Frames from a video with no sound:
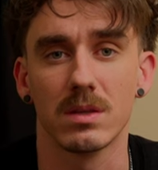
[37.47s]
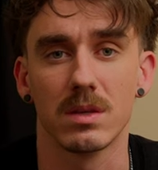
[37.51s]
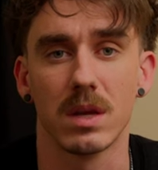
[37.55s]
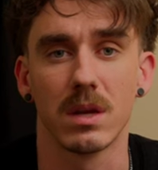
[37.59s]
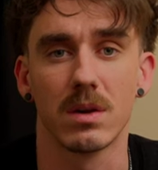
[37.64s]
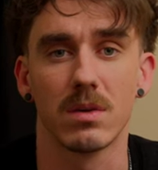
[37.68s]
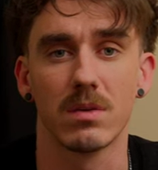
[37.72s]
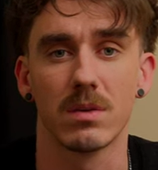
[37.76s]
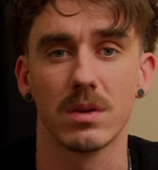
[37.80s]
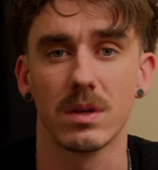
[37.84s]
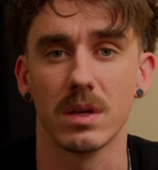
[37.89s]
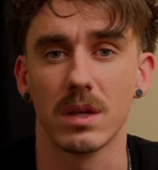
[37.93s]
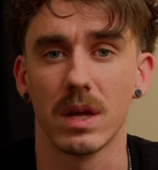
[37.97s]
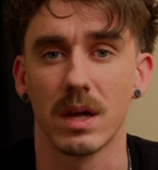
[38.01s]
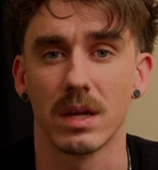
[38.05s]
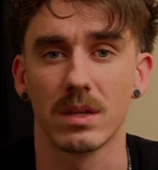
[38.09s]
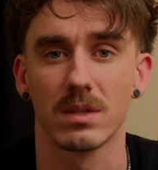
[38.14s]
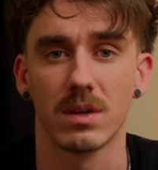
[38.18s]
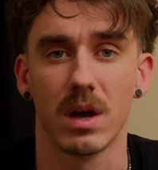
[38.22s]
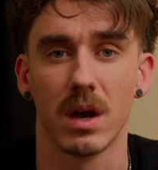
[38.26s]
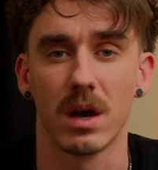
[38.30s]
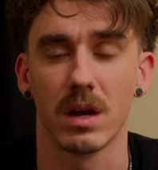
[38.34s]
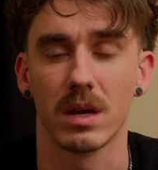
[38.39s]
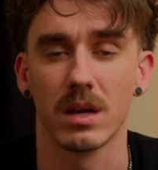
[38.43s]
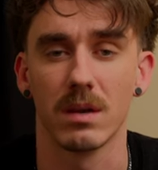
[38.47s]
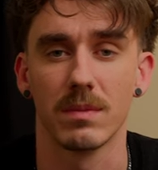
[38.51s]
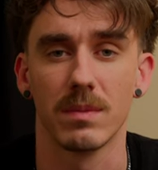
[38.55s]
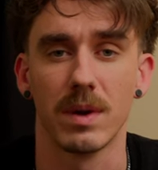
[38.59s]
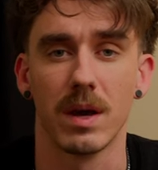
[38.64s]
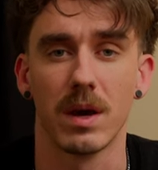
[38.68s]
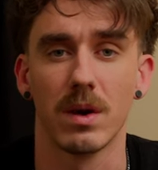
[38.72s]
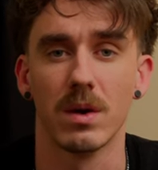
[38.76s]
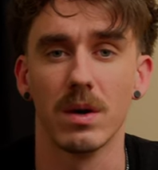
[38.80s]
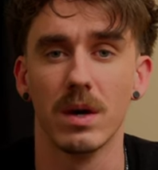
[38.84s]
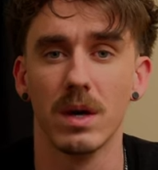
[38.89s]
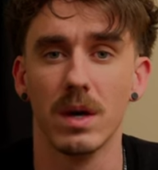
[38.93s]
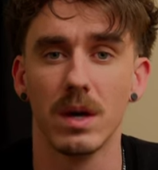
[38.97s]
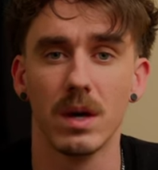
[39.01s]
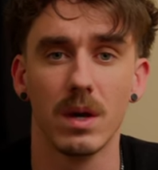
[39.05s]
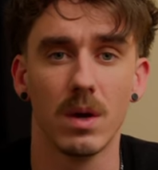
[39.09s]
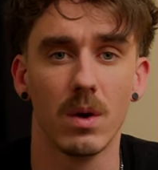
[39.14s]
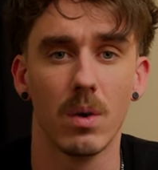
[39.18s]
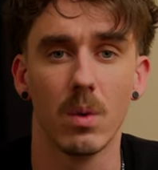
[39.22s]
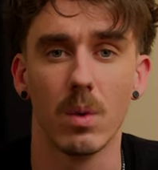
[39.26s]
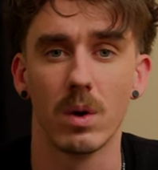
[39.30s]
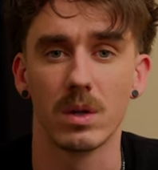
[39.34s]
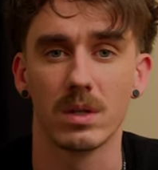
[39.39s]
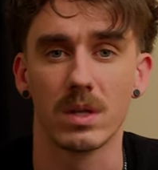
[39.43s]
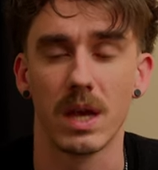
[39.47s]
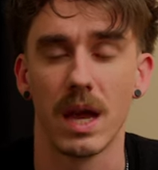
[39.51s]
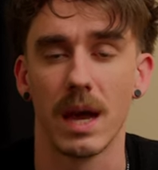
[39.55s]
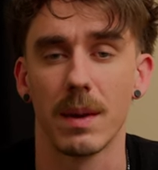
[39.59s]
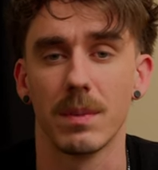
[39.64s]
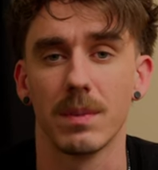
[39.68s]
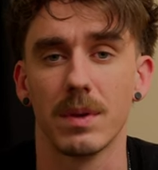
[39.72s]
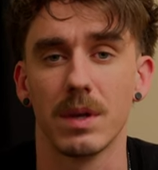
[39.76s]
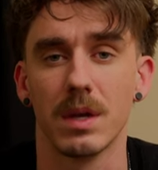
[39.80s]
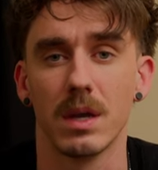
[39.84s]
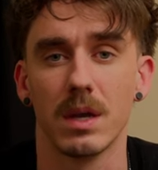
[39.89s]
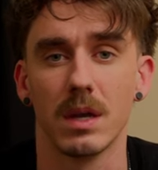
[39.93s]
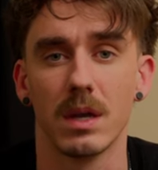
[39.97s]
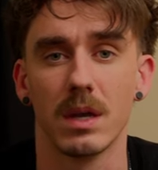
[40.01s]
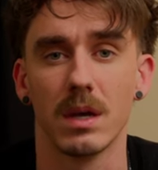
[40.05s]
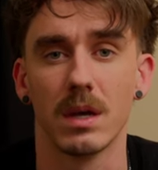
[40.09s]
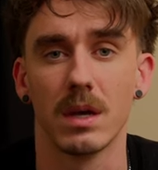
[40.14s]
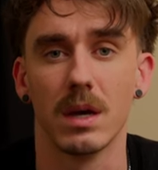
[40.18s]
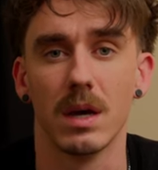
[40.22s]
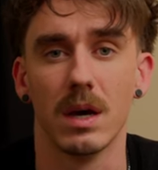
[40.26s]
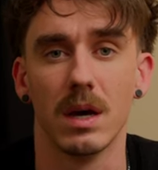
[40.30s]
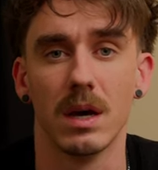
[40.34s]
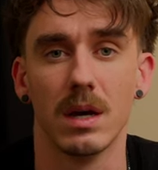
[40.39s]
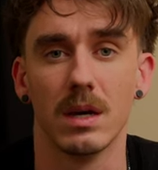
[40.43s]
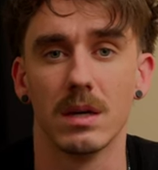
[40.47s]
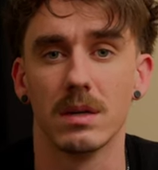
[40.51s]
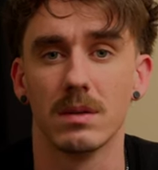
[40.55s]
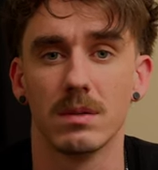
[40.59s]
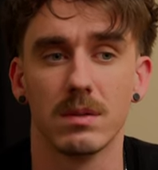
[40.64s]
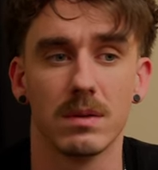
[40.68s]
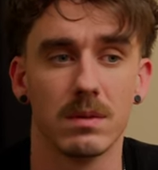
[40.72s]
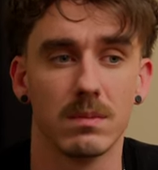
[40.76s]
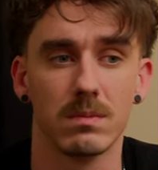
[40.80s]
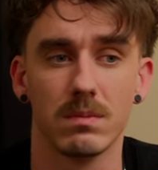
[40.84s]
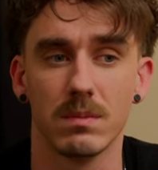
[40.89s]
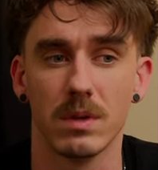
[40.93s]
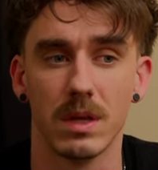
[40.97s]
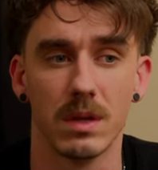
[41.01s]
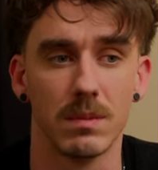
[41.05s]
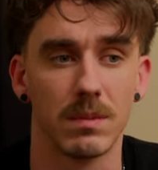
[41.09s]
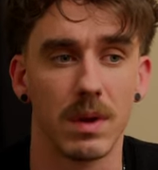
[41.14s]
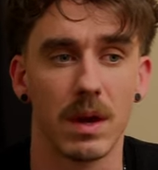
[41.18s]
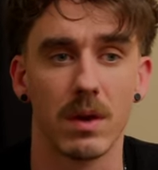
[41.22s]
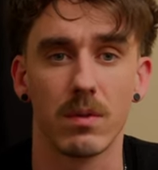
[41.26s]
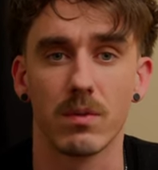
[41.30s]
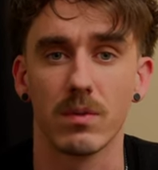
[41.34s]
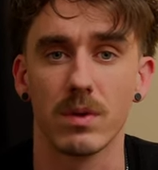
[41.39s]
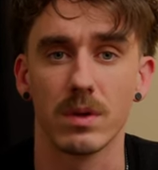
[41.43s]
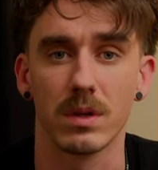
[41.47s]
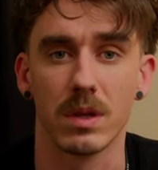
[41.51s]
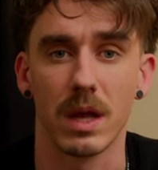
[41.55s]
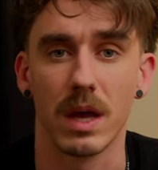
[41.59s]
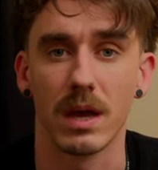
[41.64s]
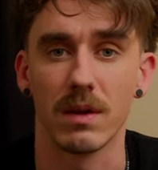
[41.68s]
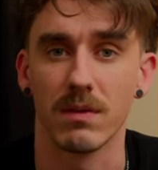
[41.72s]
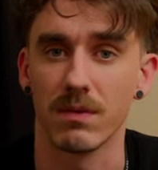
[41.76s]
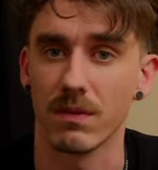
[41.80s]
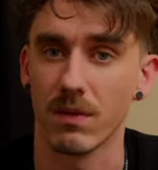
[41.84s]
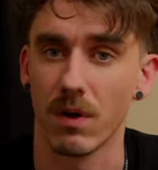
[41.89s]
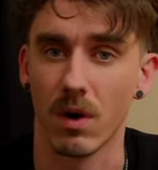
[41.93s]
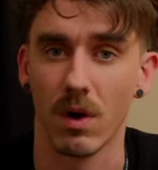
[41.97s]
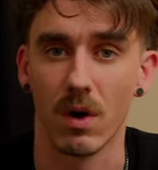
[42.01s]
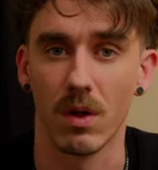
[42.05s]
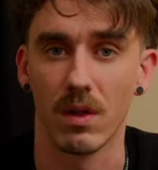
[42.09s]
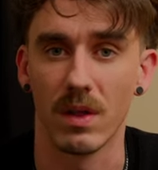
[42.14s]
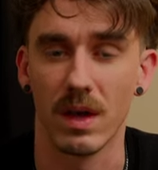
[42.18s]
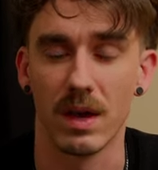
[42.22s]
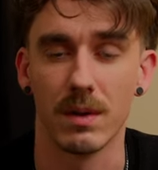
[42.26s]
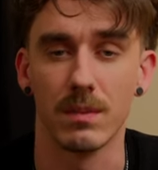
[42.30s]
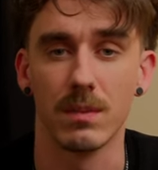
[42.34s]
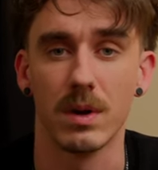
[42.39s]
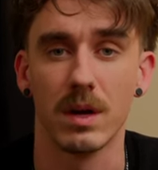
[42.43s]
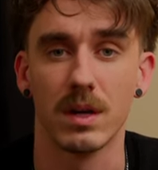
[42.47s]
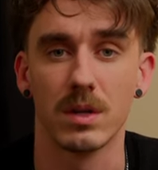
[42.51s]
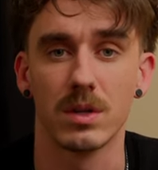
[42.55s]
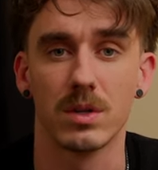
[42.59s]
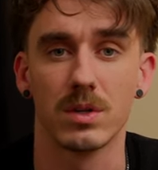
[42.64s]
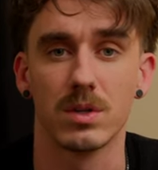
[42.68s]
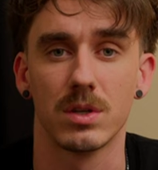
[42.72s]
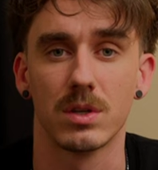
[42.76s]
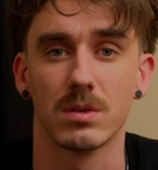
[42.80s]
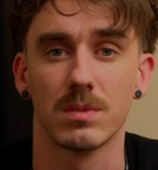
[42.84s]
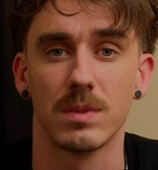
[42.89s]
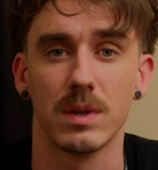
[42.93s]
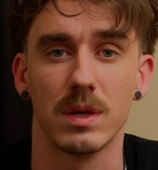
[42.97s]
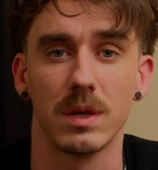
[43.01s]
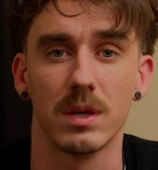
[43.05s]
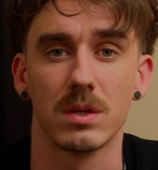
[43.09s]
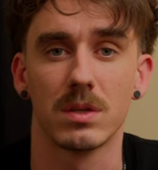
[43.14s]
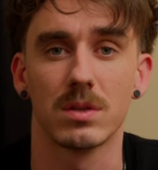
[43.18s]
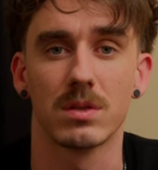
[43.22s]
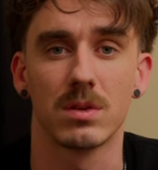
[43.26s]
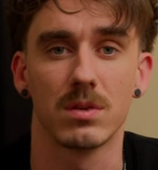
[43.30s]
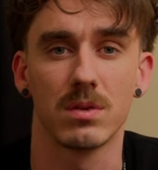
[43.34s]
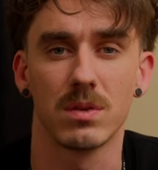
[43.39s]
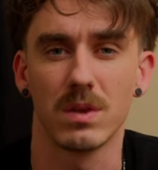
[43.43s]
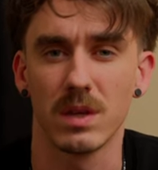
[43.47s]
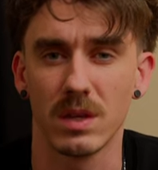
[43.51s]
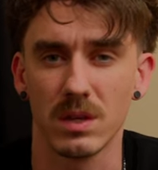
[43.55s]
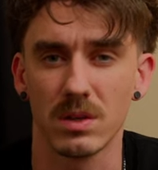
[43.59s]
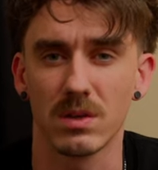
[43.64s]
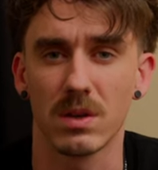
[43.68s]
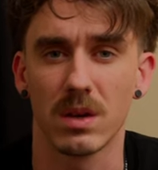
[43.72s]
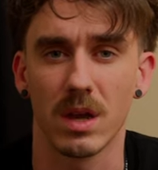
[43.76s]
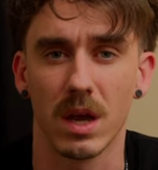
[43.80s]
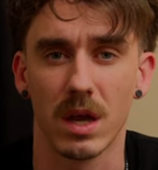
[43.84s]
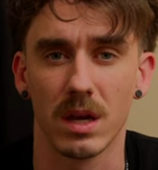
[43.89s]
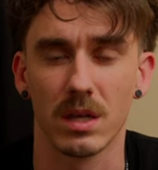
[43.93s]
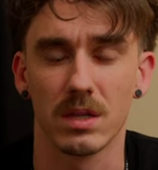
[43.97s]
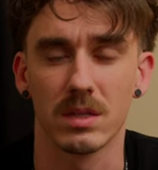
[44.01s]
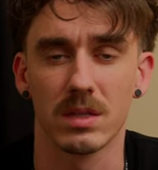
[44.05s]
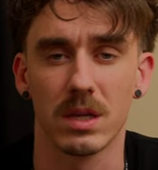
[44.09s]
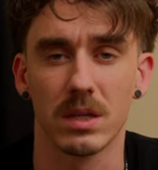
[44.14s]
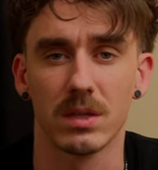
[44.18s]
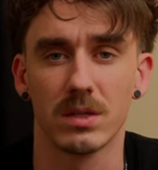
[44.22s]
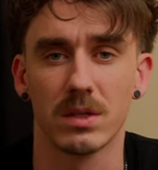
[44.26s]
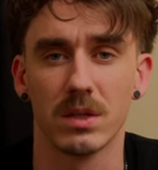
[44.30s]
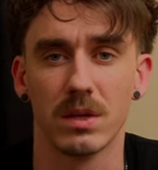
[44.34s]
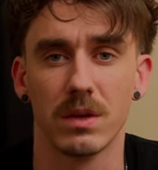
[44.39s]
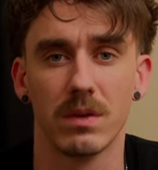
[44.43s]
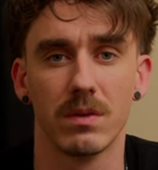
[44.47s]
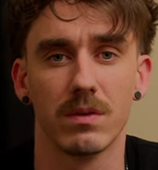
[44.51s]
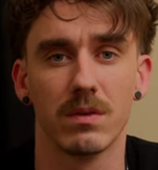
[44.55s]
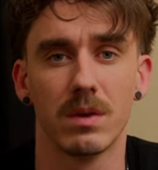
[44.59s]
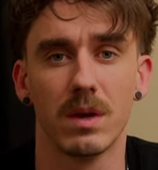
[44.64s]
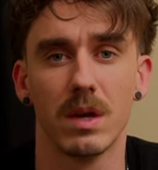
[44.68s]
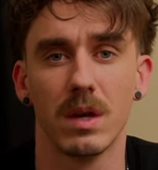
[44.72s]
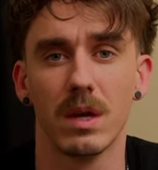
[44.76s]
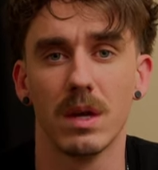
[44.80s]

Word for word: I don't really like talking about what's happening uh, in my real life all that much, just because certain things are kind of sensitive.